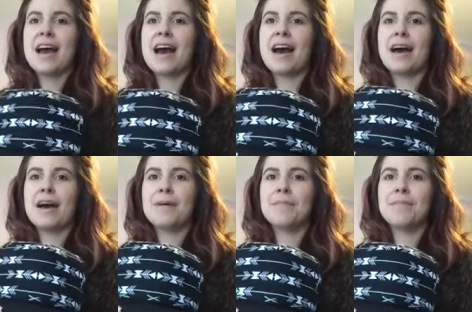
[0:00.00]

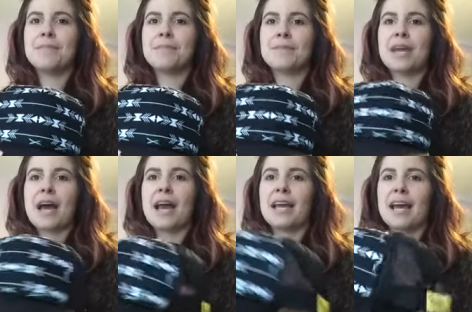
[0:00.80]

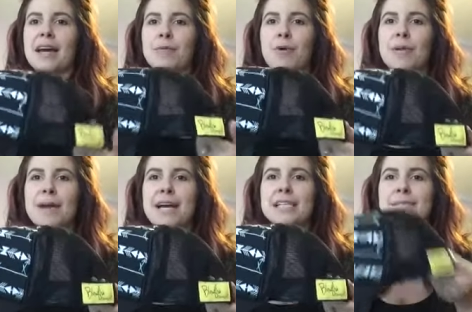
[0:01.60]
I wanted my
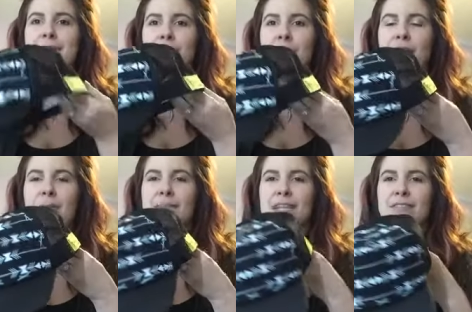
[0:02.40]
husband to wear
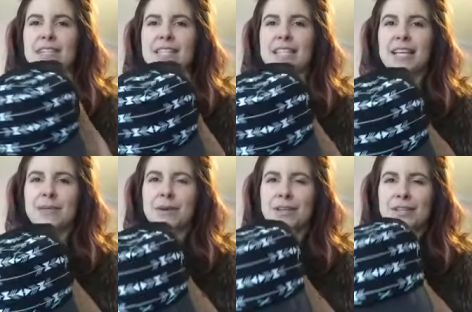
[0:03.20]
it, but he really didn't like the
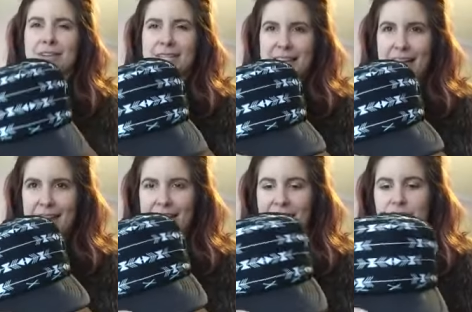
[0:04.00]
way it looked on his head.
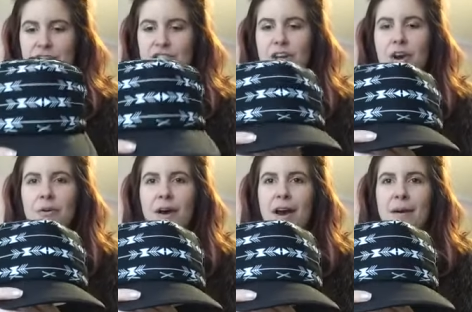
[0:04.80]

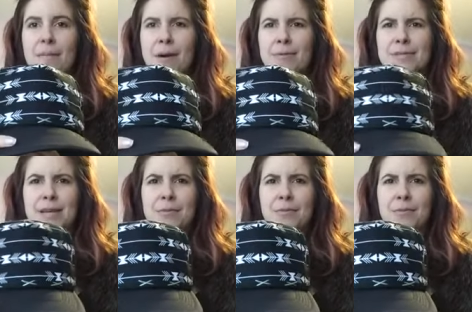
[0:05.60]
So I was
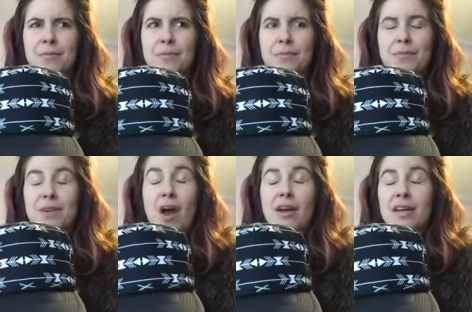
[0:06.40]
like,
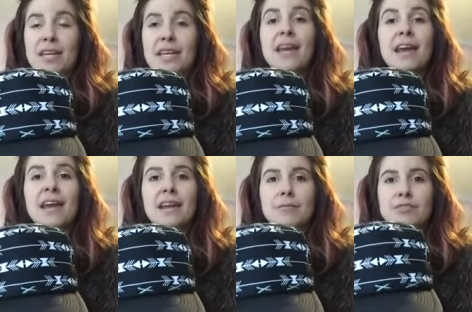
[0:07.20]
not going to get
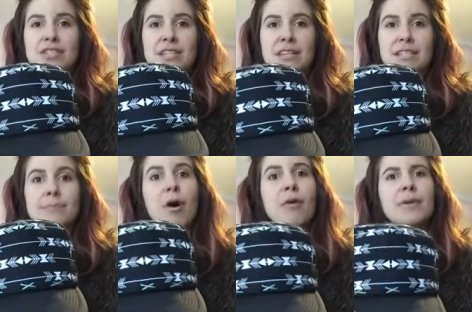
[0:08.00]
it. I was just going to get the
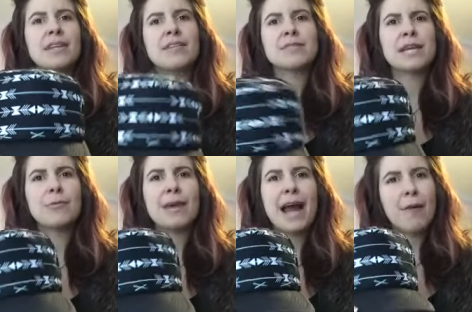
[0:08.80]
small one. And I was like,
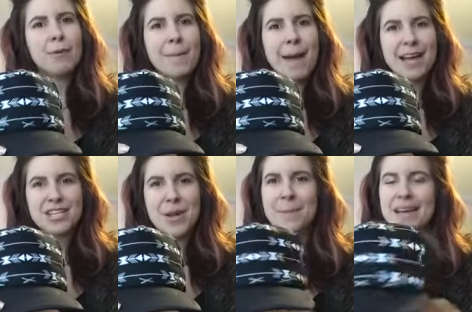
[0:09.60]
wait, I want to match
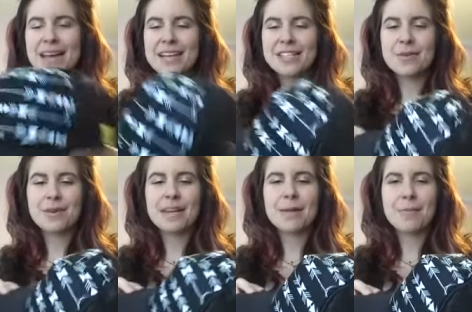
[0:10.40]
him. So it
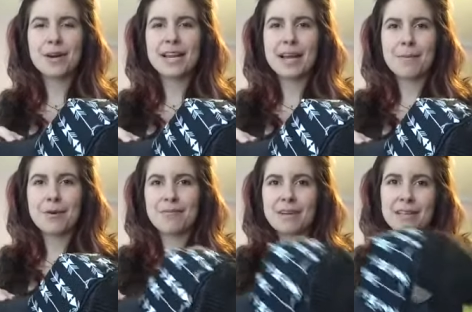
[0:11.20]
ended up working out
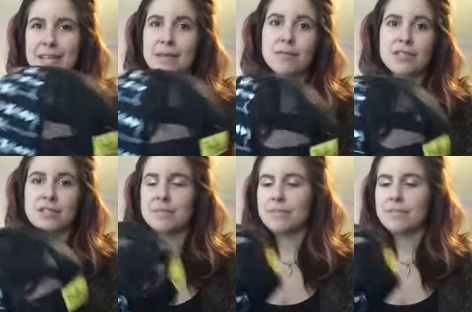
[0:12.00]
perfectly. It was